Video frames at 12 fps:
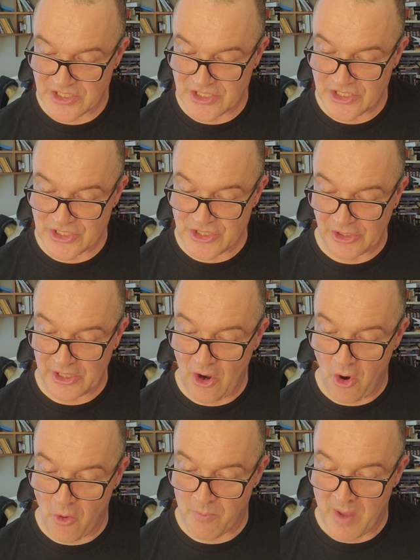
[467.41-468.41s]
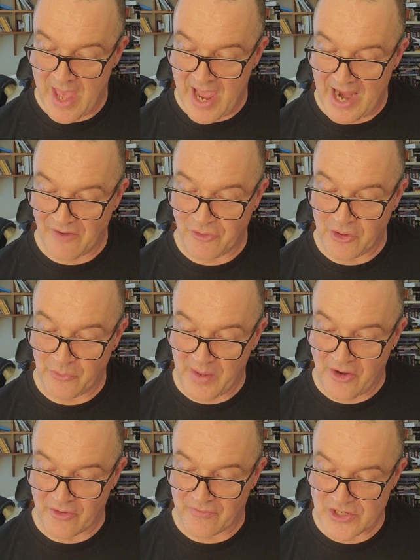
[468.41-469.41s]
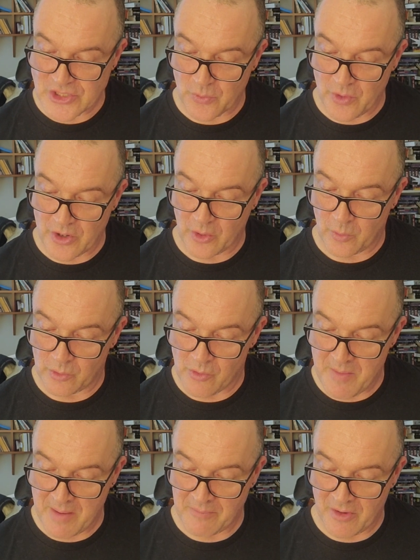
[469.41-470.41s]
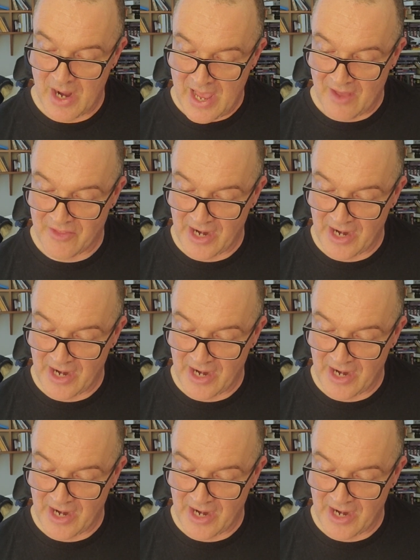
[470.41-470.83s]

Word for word: and sincerely hope every reader of this work will remember